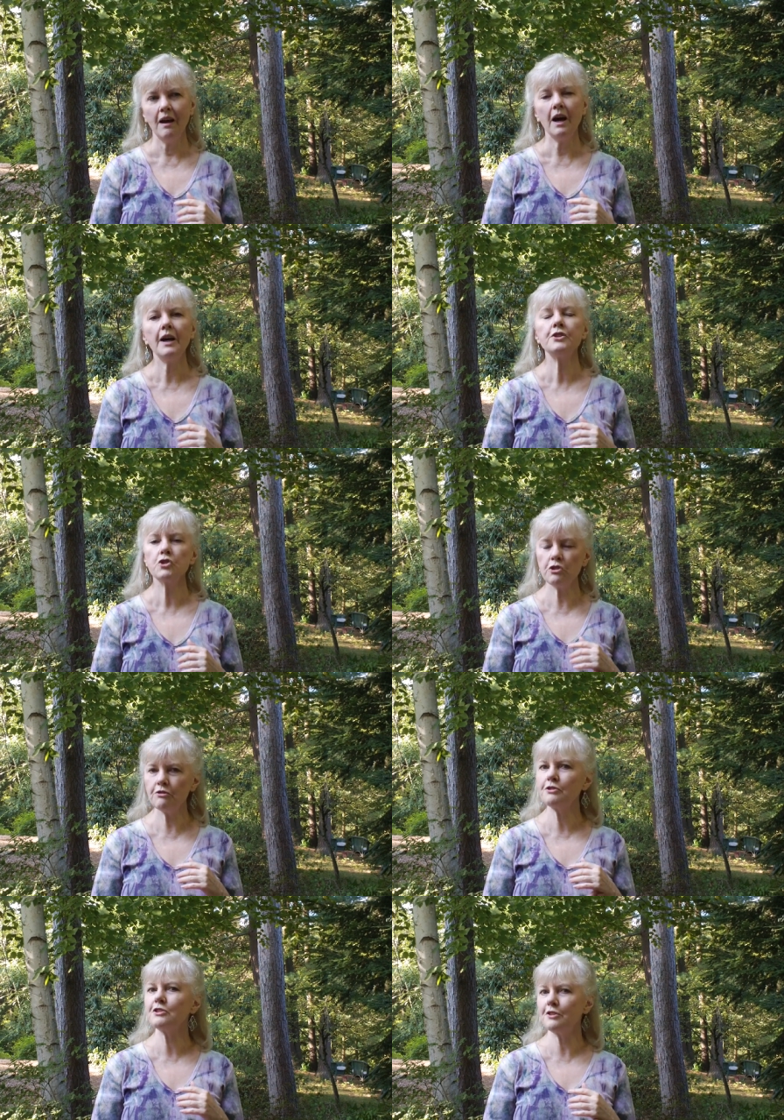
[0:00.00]
I
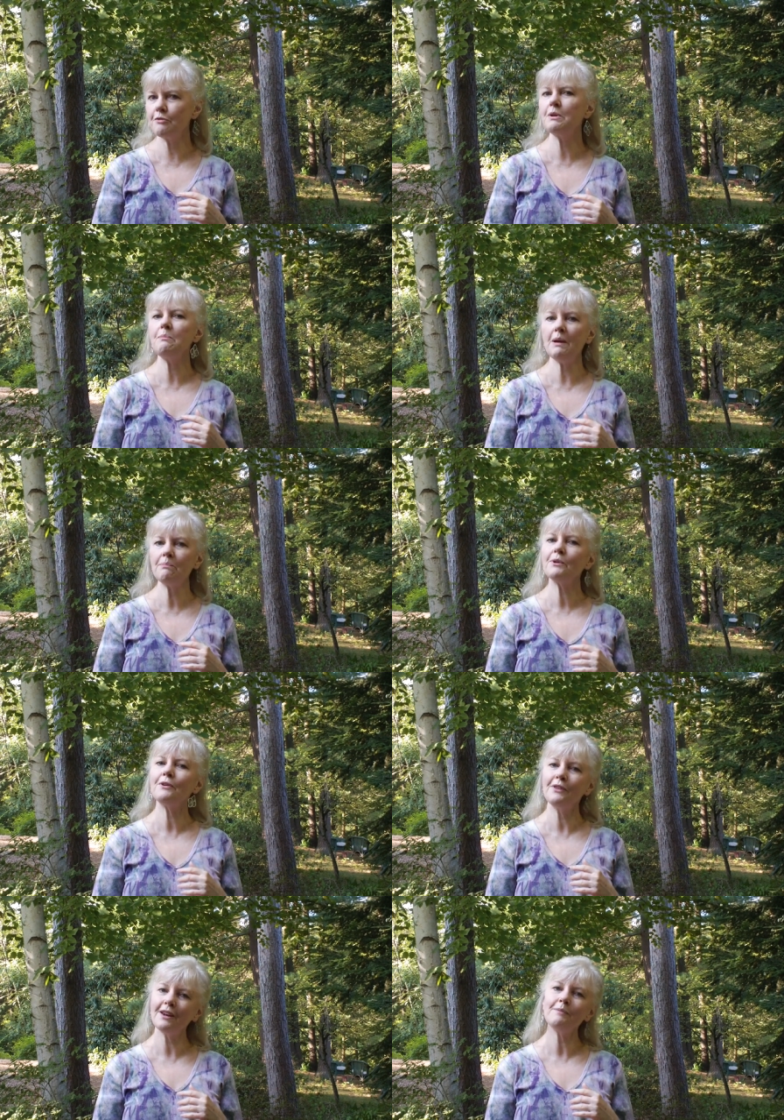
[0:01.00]
choose to remember
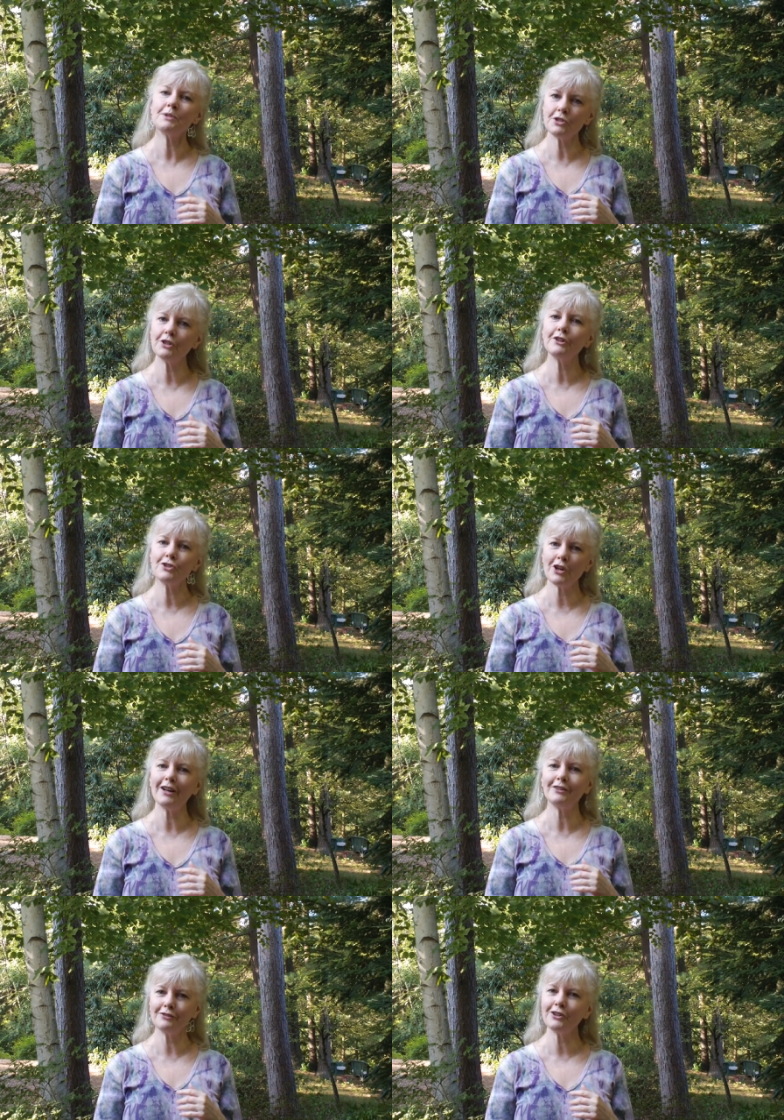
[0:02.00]
that I'm still a child
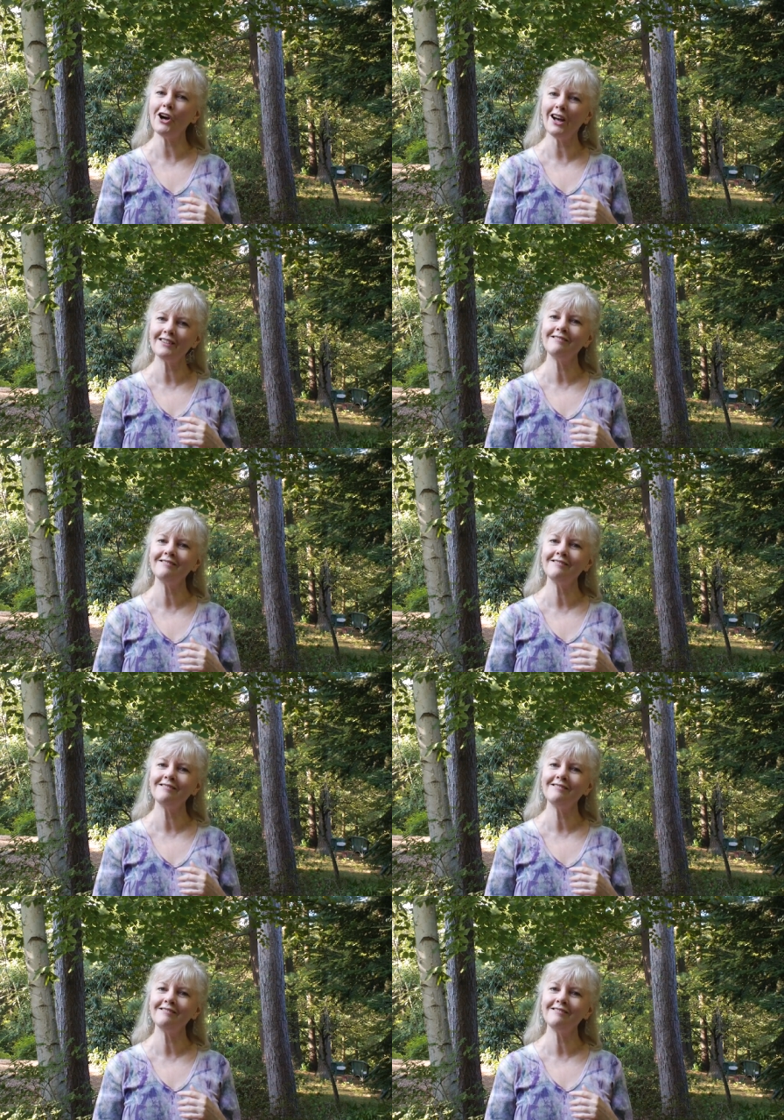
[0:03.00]
of God.